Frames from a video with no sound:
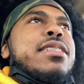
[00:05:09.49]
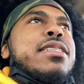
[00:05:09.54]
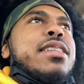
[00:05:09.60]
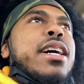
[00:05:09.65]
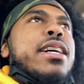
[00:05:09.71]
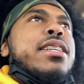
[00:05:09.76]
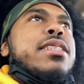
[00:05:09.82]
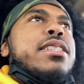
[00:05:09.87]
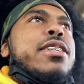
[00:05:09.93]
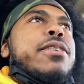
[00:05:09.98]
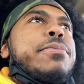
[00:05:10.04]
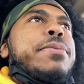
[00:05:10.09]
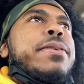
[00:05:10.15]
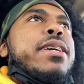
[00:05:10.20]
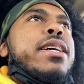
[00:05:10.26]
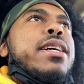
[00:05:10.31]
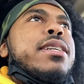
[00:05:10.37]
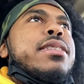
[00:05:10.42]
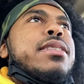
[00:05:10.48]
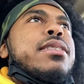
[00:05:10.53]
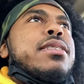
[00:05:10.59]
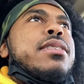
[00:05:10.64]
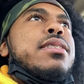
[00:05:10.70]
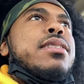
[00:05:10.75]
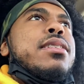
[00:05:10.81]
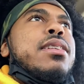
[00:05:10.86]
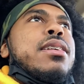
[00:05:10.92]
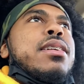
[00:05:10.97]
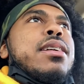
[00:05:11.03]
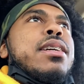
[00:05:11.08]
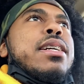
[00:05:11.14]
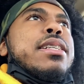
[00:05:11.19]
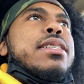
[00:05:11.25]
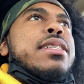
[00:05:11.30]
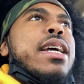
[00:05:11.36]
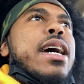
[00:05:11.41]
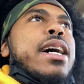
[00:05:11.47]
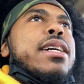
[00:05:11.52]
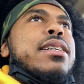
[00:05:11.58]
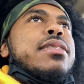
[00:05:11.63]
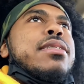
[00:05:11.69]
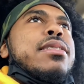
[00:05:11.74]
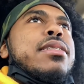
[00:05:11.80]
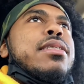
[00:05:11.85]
like the GPS, it's not